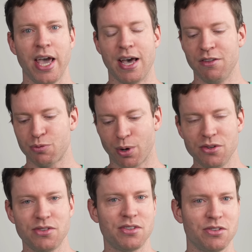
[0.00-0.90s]
And this
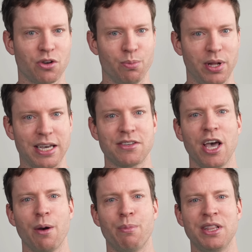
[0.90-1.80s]
process is complex,
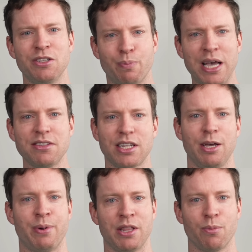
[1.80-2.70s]
but it's
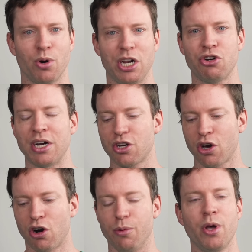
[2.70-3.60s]
basically about the body trying to
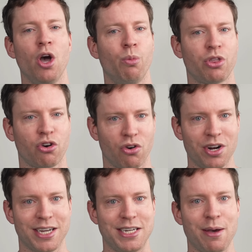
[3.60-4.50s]
cope with
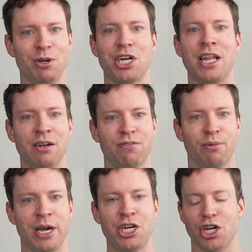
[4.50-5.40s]
chronic damage and
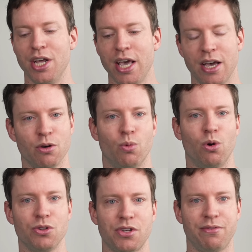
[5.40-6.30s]
inflammation in the
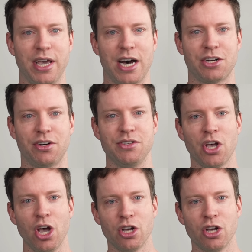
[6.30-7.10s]
walls of the arteries.